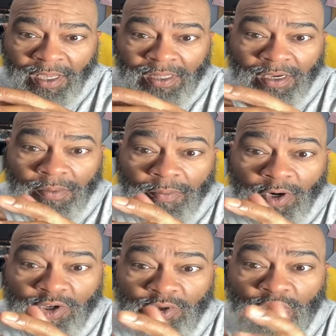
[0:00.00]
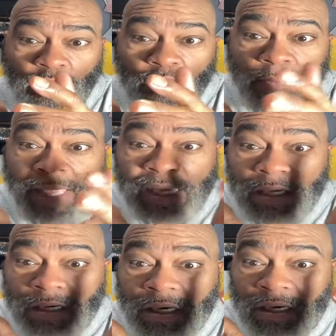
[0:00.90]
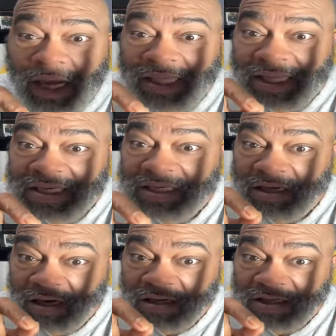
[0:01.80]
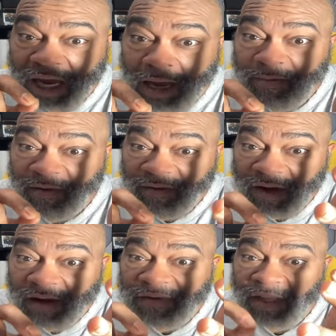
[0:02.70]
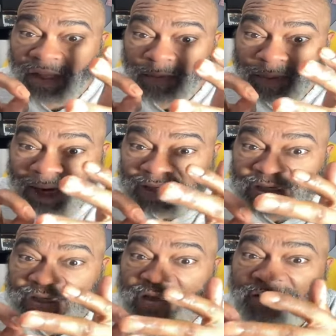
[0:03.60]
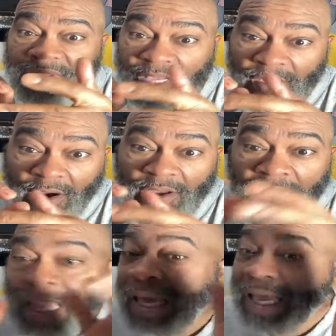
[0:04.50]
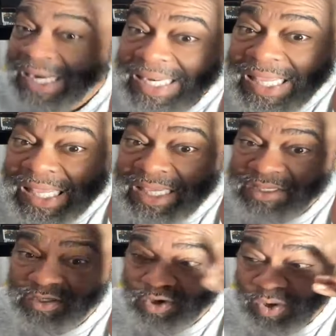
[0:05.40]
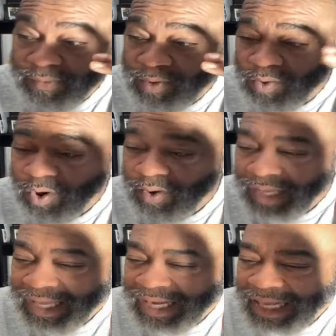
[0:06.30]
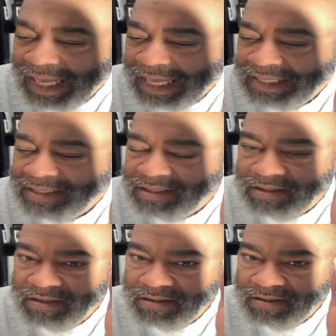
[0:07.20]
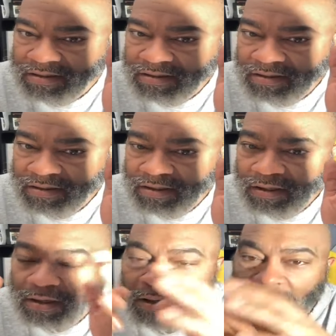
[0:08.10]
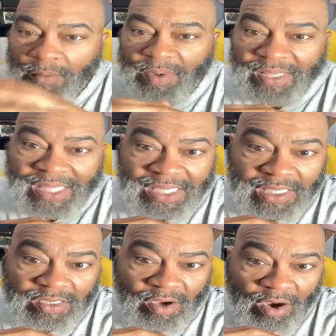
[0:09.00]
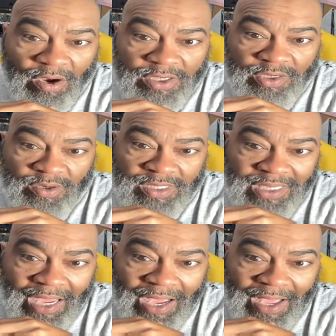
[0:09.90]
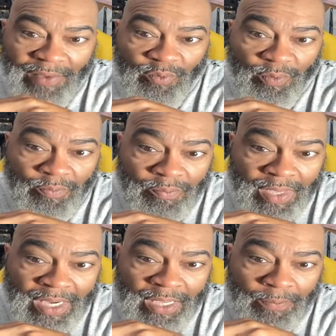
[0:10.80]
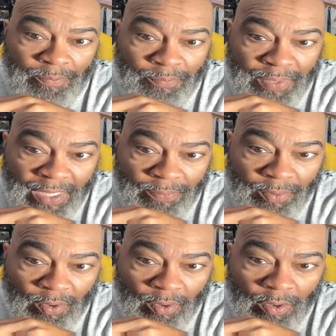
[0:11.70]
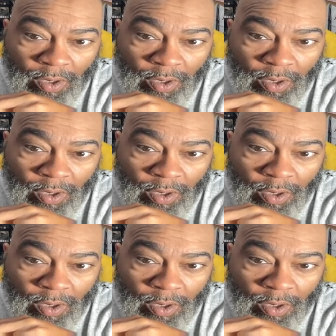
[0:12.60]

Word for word: the commercials are going to make it look like this is a time of loving and positivity and all. And it is. Don't get me wrong. It is. But this is also a time when many people